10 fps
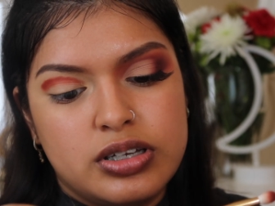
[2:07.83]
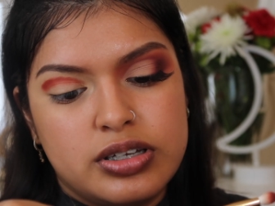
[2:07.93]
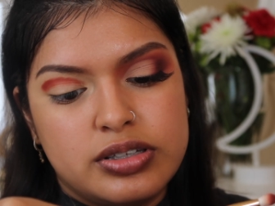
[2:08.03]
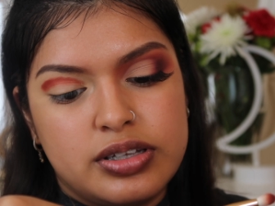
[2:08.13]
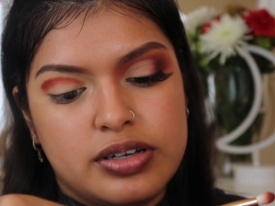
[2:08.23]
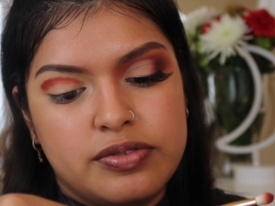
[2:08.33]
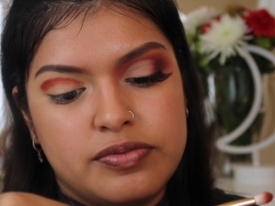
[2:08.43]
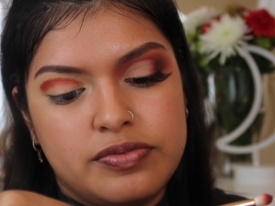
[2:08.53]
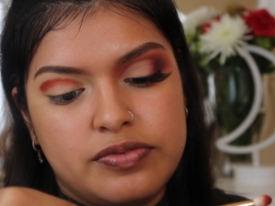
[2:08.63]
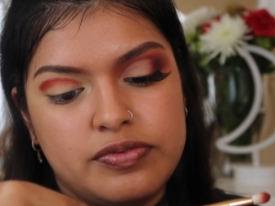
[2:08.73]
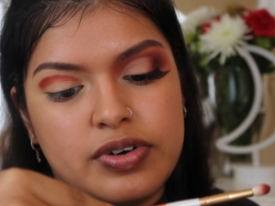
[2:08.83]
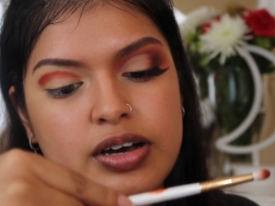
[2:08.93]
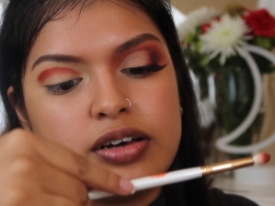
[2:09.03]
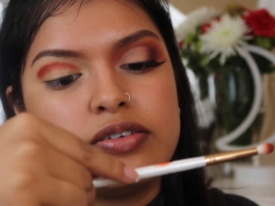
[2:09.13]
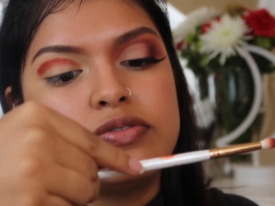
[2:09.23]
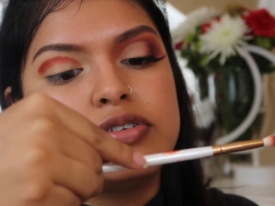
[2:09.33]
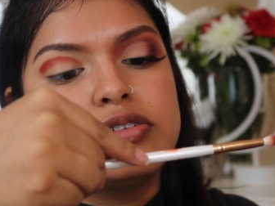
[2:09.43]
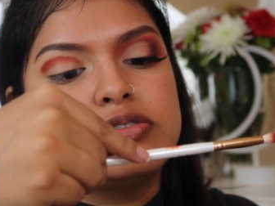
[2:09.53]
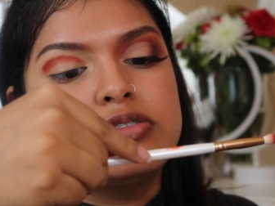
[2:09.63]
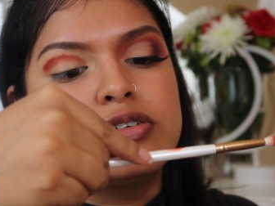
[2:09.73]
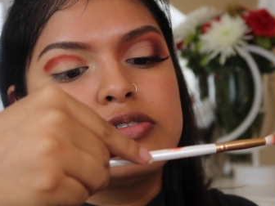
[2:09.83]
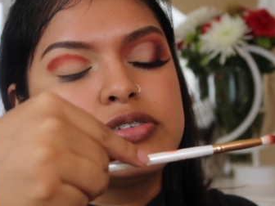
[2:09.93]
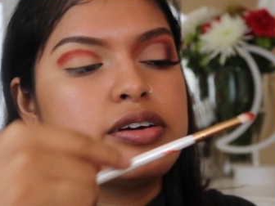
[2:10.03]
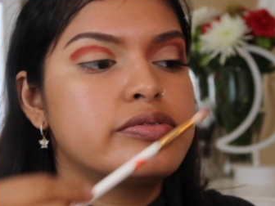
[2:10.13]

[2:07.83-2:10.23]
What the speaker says: It's the M.F.E.O.